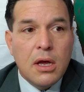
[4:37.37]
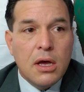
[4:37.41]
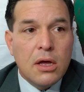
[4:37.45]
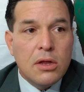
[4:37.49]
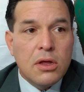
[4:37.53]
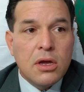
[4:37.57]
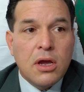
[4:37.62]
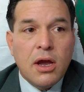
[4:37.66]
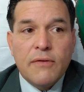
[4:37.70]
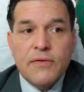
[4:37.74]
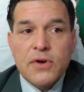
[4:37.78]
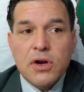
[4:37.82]

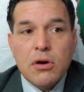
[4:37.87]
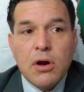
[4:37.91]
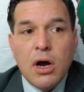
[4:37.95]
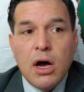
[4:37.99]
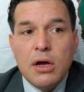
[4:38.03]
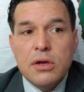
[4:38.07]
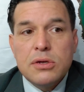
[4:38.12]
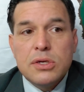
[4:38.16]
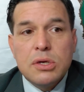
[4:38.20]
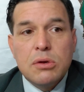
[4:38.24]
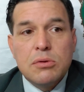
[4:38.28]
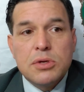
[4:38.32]
The governor
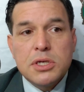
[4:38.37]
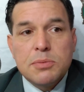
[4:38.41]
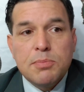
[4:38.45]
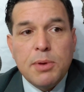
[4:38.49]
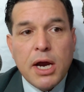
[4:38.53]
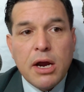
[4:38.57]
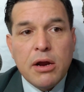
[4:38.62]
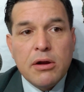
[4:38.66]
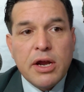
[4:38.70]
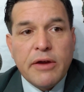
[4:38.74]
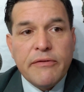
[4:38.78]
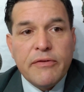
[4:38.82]
also
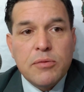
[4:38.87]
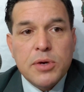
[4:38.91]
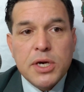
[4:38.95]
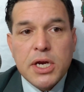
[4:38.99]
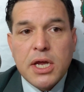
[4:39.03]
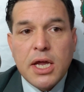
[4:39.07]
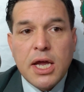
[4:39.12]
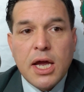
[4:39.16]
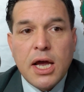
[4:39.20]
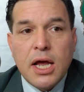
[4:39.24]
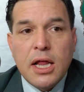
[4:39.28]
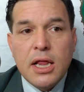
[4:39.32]
inspired everyone in
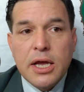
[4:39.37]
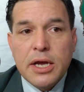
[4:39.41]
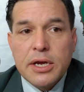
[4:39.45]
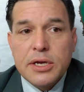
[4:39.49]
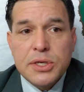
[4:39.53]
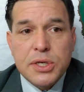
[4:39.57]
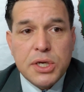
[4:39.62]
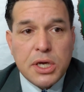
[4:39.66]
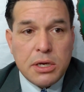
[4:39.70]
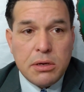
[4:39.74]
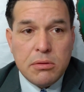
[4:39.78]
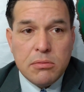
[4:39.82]

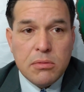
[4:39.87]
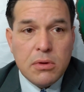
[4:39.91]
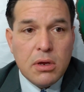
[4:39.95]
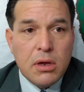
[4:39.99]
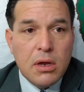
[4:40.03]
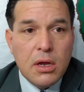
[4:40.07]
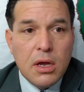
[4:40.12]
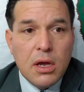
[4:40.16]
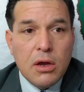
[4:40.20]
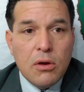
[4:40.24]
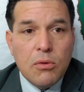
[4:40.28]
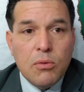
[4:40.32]
CalExit
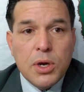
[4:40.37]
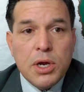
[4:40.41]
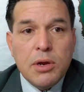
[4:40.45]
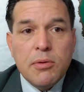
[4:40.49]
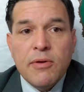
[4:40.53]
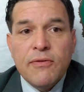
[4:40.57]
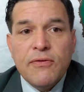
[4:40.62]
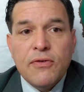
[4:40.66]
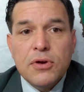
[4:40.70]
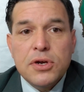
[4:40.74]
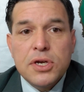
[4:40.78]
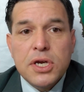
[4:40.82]
when he
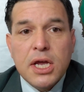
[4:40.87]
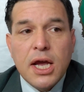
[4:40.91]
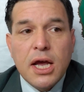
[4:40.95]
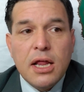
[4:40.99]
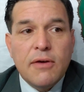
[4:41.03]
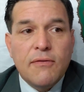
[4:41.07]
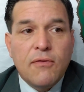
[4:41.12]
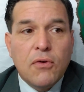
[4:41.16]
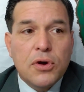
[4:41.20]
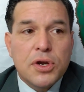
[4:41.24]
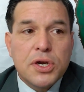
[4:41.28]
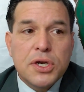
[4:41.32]
referred to
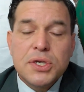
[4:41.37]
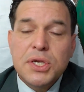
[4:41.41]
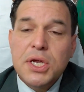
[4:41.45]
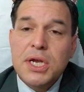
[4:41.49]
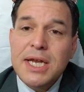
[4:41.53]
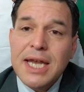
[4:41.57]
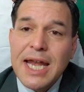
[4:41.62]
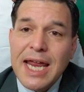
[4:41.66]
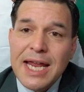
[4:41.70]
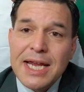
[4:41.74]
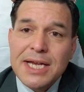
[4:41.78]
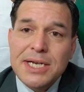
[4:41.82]
California as a
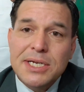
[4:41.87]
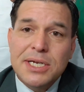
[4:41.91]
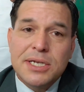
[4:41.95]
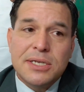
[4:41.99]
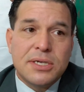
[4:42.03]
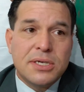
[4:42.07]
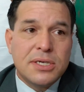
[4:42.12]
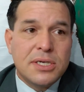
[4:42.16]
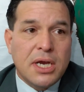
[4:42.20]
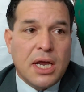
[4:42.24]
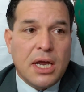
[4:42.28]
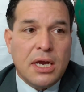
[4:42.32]
nation
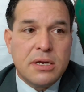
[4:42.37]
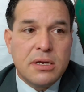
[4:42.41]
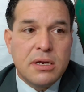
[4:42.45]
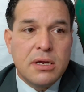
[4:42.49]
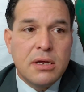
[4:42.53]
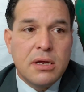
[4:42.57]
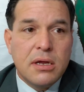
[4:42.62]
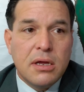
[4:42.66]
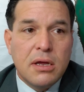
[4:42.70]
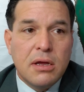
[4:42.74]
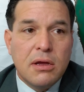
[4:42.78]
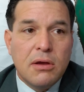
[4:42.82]
state,
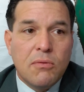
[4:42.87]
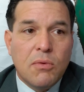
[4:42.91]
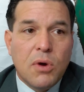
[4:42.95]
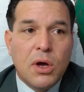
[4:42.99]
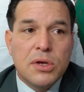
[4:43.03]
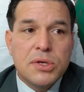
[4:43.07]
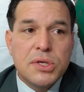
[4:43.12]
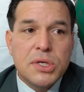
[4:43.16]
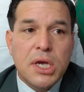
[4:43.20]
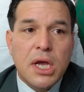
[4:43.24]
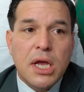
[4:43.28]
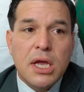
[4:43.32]

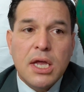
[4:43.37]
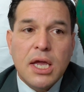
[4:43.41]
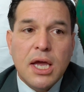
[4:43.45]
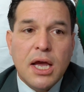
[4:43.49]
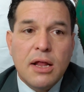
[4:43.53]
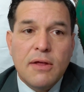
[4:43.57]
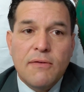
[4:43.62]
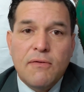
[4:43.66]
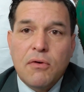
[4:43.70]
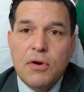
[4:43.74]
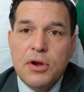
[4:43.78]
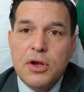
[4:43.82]
while saying
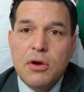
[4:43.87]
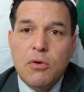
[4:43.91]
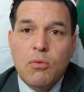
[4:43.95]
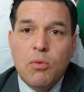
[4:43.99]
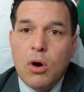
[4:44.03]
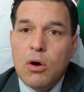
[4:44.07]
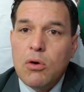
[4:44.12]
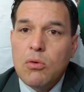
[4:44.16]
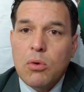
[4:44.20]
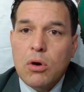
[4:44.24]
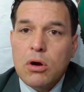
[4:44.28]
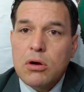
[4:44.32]
California
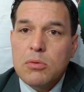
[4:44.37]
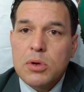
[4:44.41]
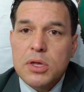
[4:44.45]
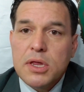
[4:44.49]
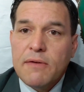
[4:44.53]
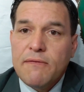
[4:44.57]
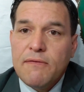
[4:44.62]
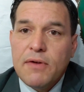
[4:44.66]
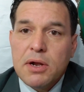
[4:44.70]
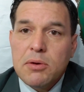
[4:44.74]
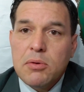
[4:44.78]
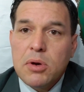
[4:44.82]
won't work with
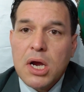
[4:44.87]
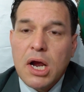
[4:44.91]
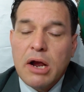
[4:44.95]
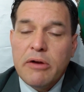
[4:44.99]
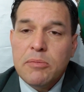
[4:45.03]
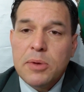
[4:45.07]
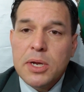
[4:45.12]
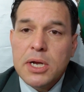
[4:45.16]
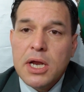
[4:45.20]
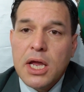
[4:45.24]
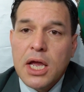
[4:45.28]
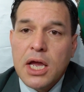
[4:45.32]
the federal
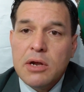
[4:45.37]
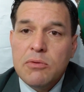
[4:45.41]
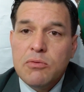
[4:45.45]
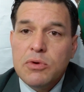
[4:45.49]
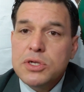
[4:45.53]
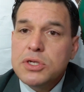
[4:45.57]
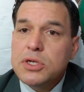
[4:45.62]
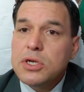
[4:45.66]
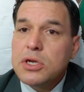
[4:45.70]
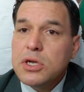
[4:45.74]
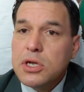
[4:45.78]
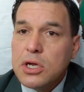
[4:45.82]
government and
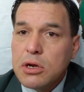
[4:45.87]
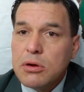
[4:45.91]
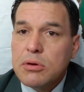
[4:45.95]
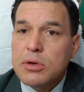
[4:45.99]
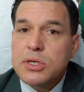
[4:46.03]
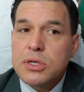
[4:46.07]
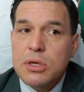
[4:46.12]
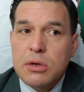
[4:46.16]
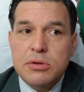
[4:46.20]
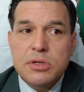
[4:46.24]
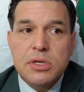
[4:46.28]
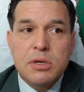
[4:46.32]
would secure
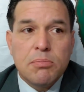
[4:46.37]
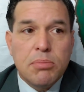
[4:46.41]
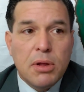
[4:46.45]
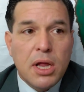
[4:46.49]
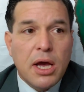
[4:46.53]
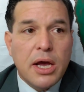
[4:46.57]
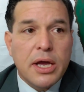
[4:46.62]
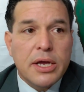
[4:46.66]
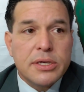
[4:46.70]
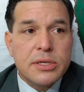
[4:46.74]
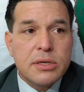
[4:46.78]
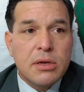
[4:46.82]
its own
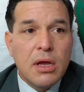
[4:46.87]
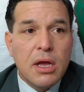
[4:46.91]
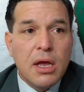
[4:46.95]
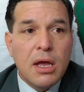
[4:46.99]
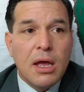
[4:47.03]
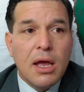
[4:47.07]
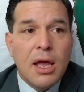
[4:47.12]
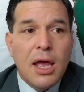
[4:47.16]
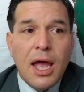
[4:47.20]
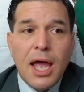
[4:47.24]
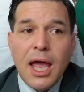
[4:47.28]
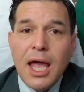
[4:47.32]
supplies.
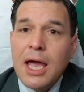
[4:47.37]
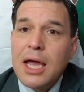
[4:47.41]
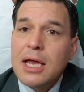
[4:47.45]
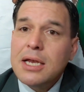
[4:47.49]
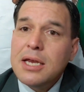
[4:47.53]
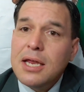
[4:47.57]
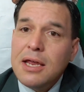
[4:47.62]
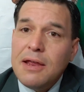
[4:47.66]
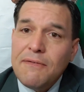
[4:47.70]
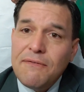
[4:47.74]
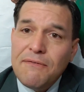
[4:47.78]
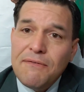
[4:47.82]

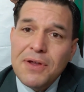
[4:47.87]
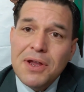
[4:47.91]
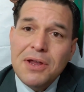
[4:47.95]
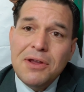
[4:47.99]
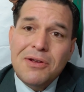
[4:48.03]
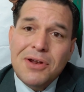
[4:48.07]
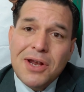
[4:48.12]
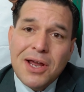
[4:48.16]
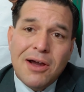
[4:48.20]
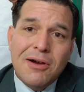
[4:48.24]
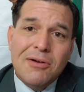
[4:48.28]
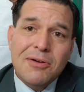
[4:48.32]
And he
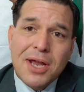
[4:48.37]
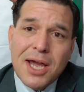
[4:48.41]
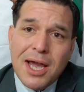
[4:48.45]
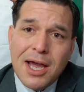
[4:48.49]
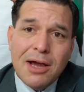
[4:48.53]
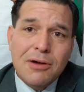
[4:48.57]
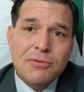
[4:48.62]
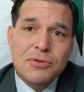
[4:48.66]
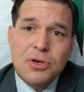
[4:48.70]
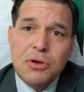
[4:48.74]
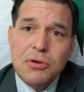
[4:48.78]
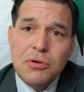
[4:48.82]
figured out
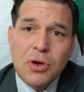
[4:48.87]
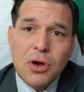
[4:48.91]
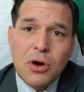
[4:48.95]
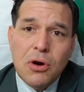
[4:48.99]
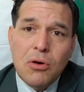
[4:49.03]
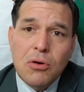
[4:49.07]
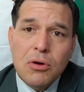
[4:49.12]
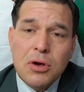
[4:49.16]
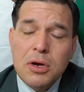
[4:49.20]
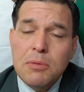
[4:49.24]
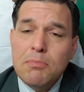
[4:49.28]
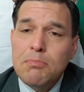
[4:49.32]
how to
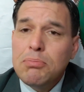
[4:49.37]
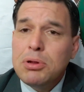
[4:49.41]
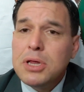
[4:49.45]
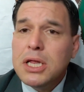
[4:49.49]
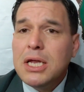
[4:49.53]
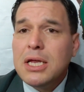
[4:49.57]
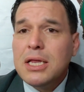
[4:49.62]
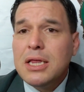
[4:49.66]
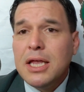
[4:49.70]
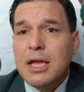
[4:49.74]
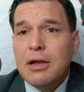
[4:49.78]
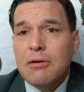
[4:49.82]
go
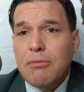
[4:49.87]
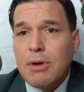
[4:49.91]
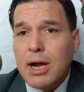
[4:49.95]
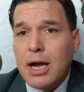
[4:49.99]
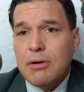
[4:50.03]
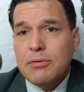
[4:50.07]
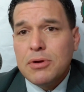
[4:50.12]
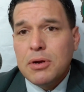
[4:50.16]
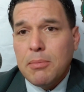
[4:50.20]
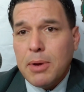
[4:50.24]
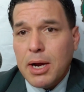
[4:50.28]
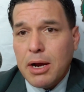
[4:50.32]
completely
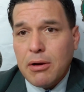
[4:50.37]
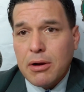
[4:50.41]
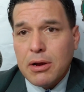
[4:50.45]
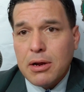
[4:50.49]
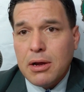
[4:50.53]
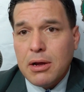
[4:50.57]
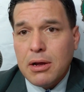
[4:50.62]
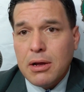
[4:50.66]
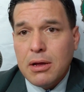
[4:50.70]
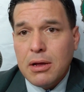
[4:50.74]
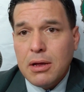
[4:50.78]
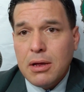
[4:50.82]
around
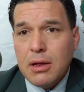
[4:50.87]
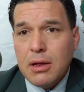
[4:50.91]
America